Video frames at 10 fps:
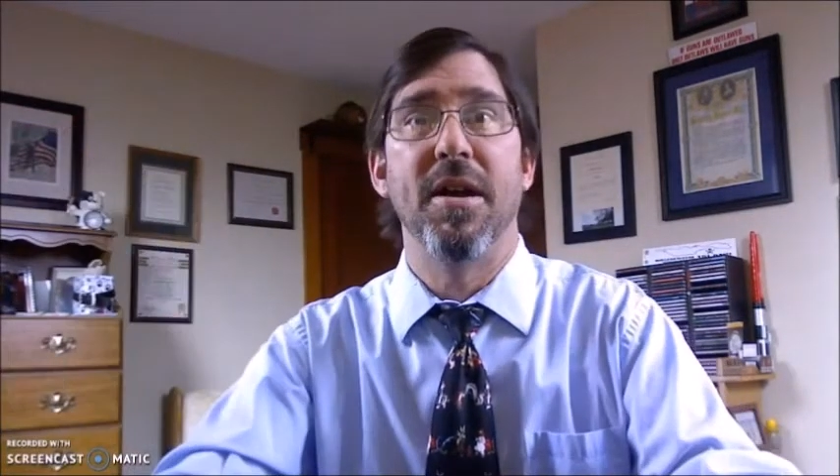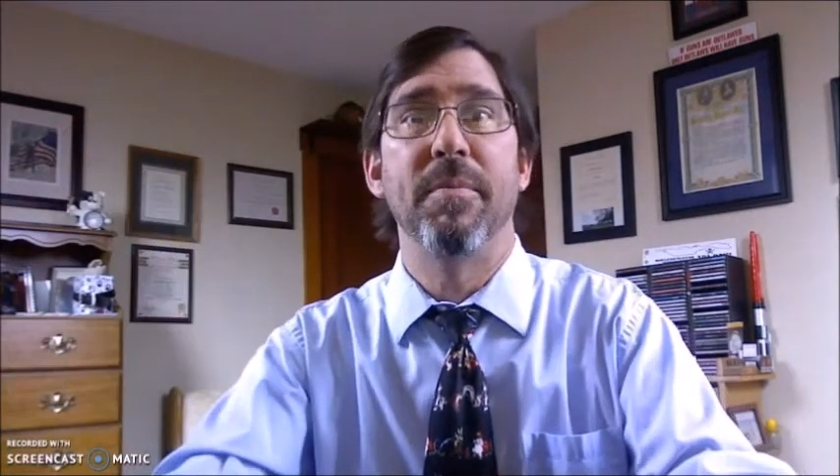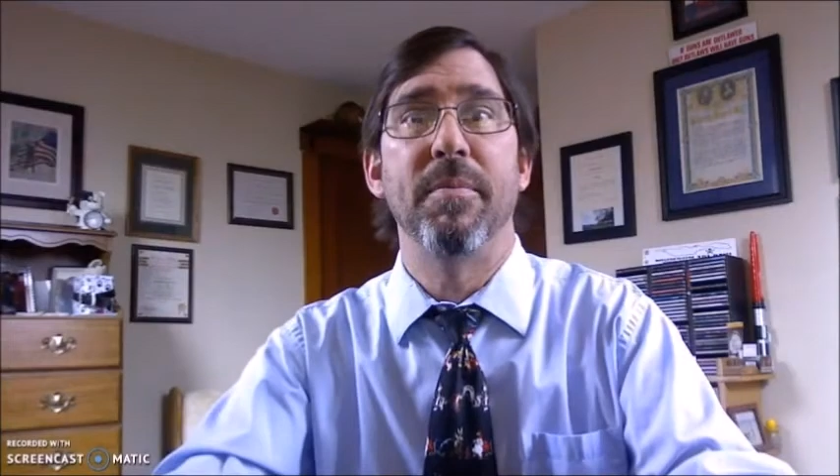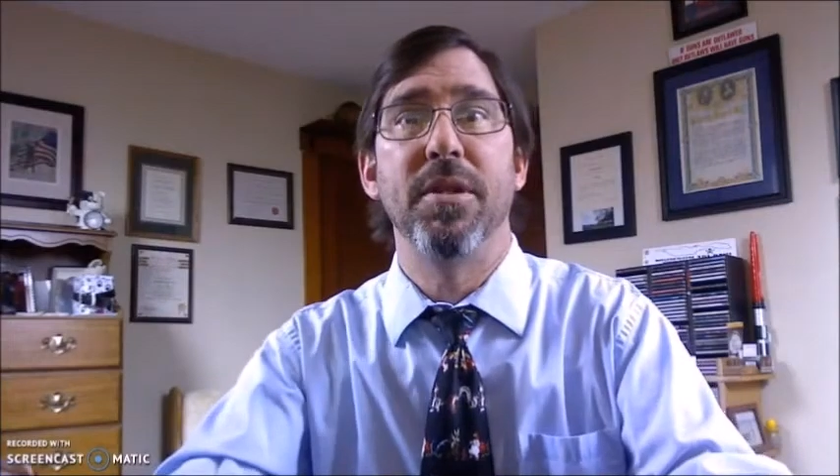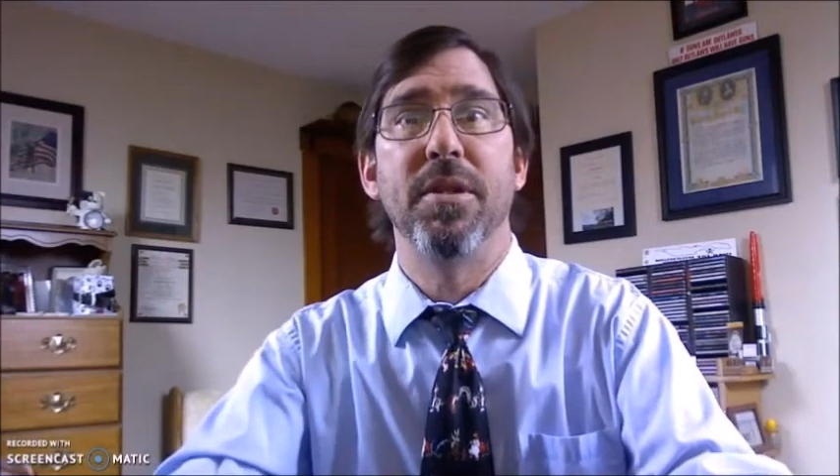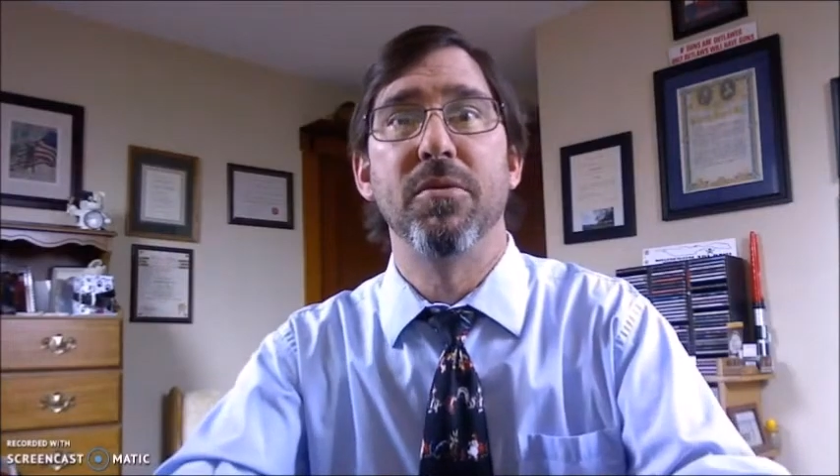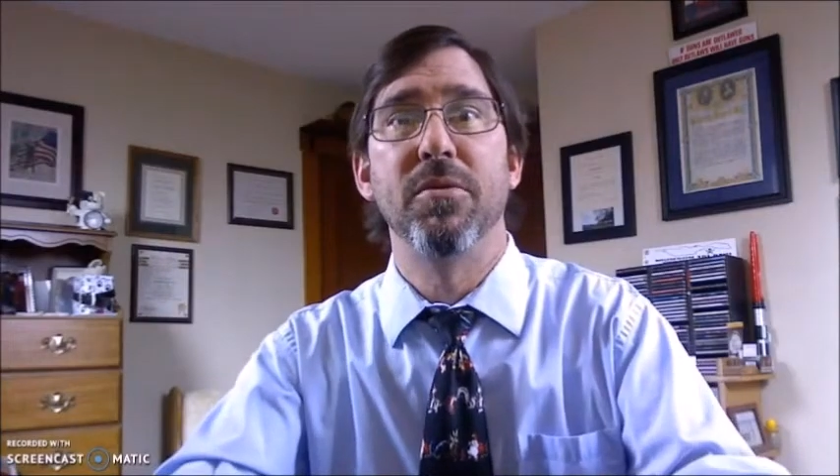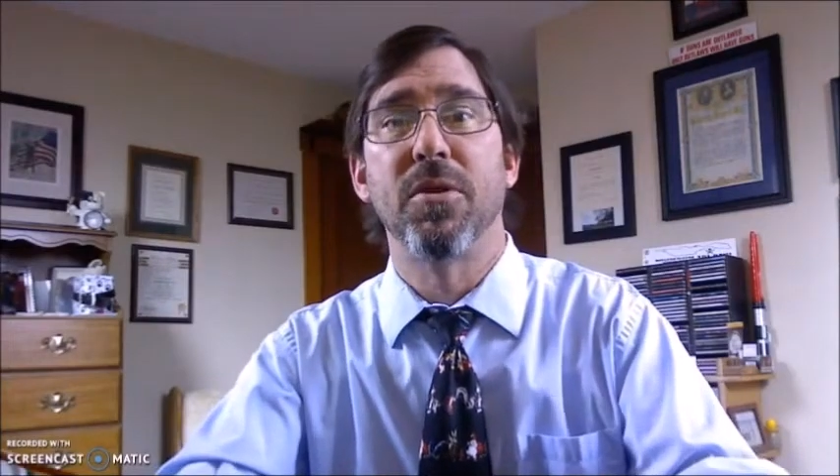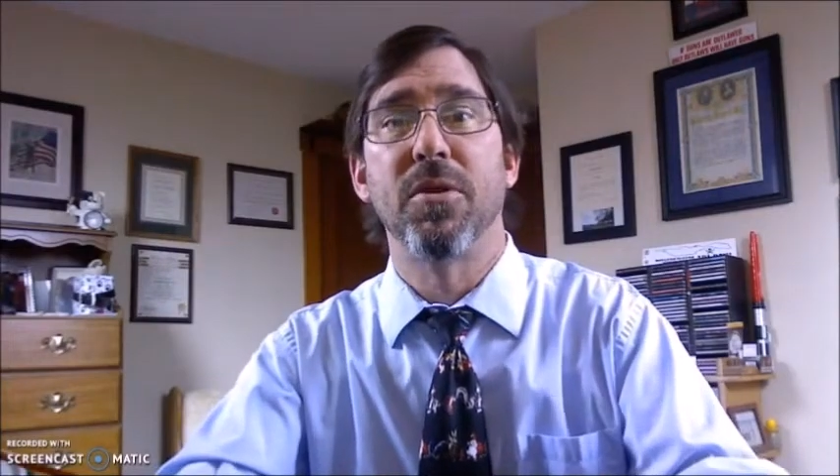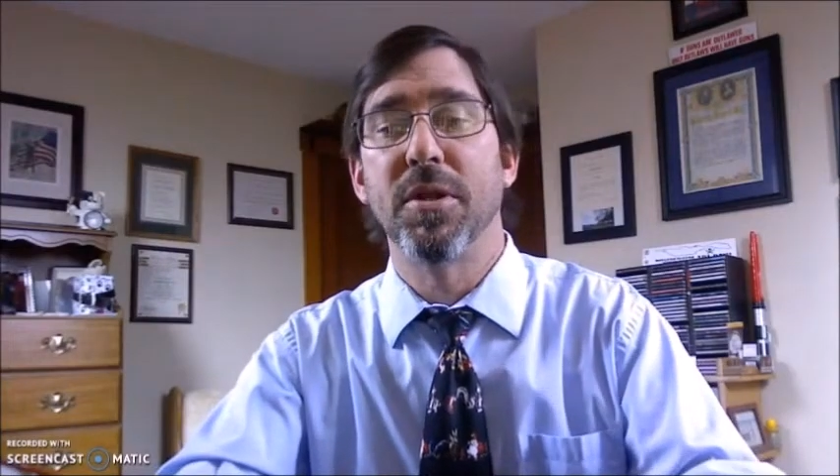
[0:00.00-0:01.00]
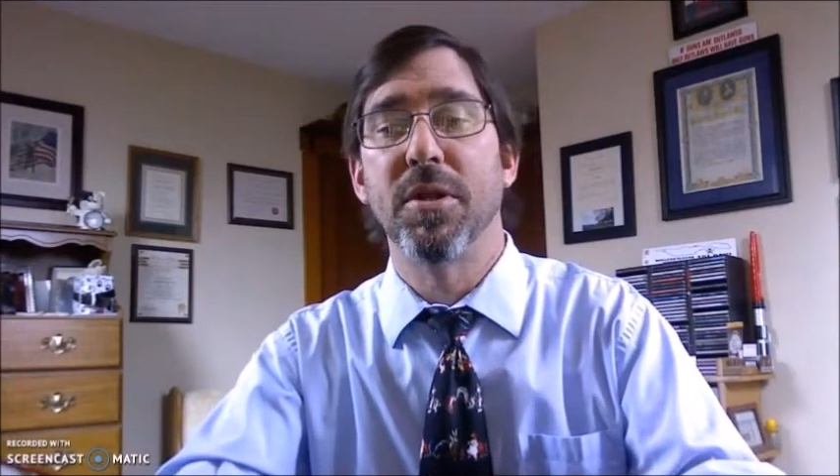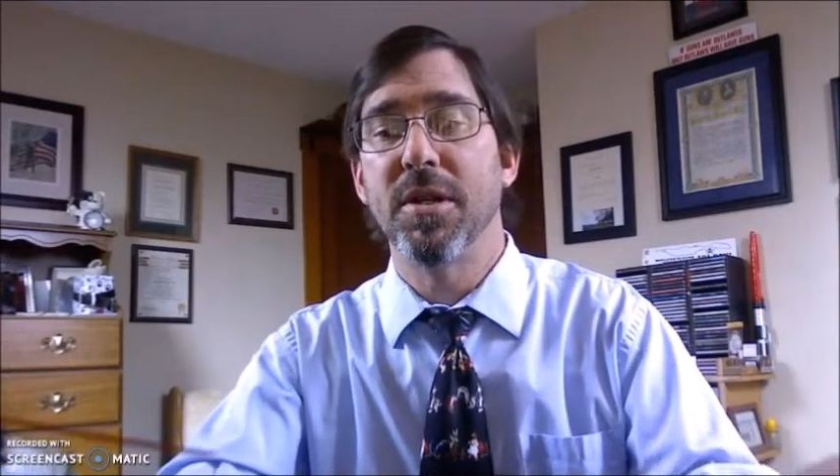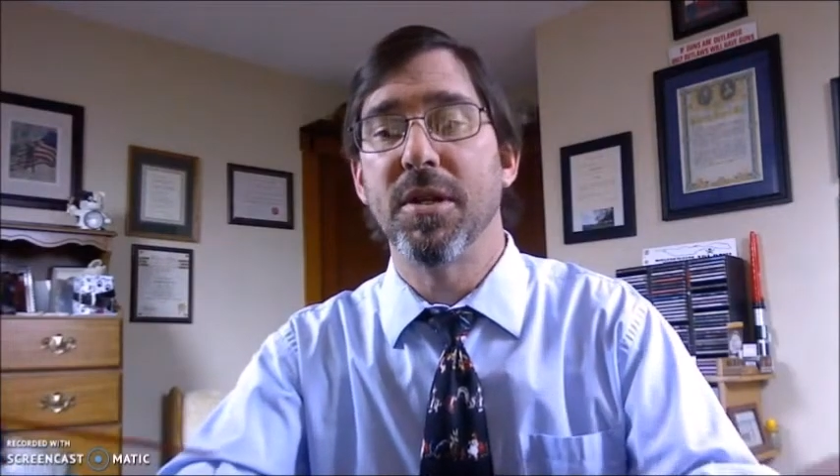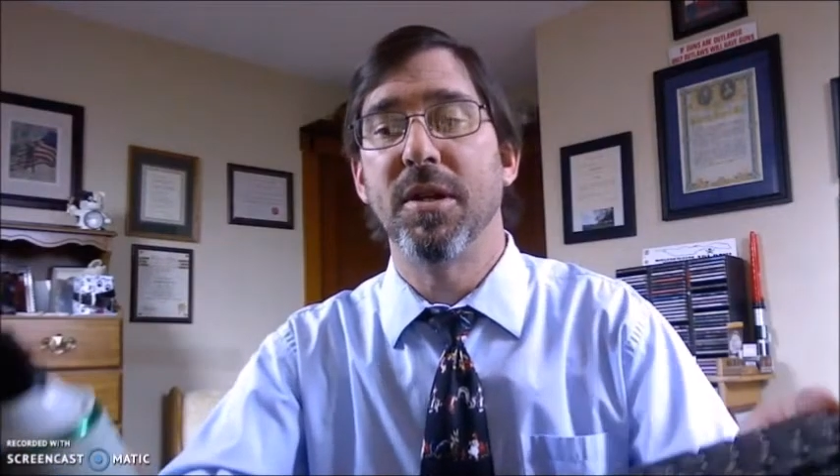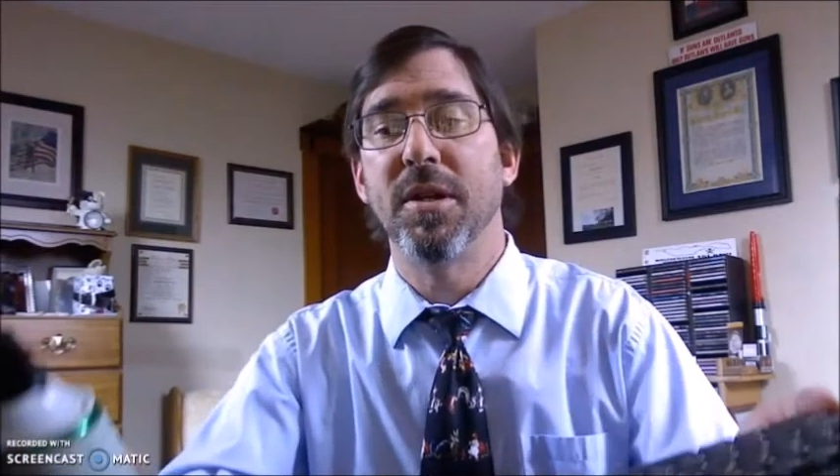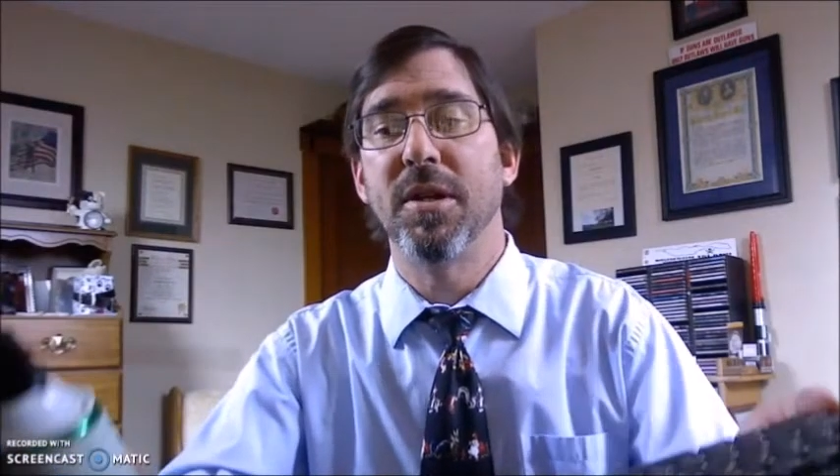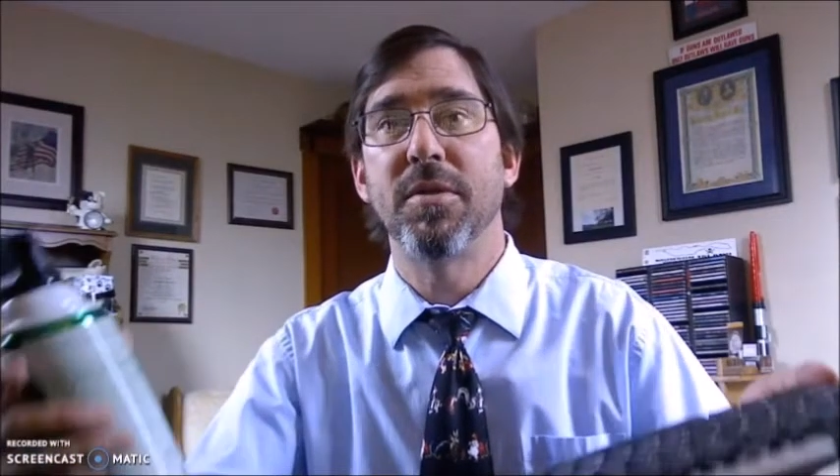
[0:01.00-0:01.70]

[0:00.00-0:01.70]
happen to use all the time